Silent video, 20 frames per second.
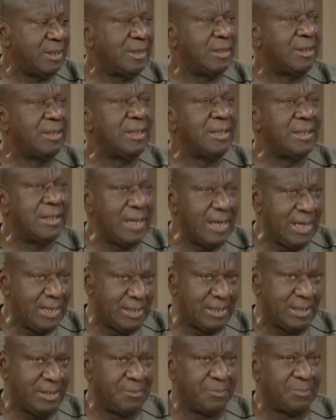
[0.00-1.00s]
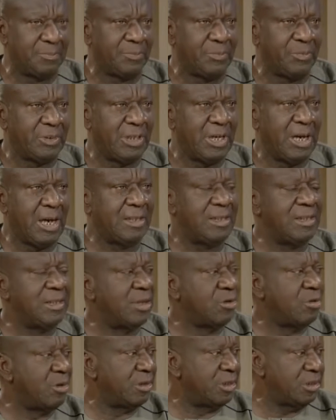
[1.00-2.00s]
Yes, I think
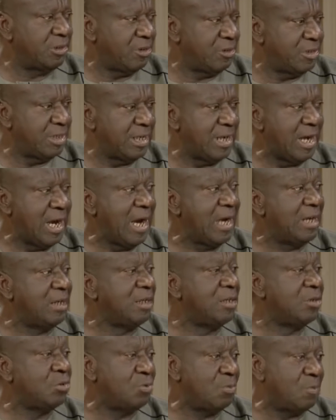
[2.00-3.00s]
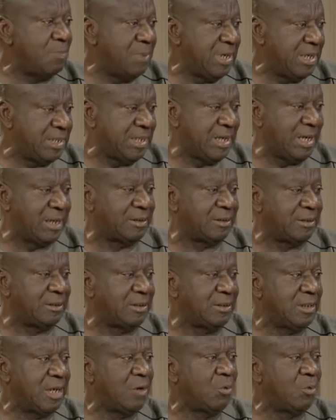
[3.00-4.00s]
the conditions there are a little better
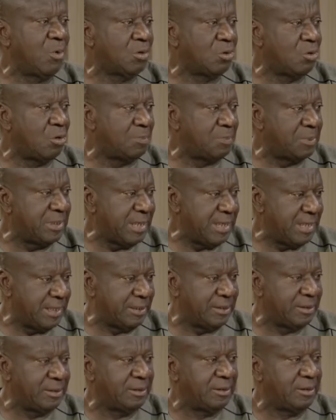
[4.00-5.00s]
than what obtains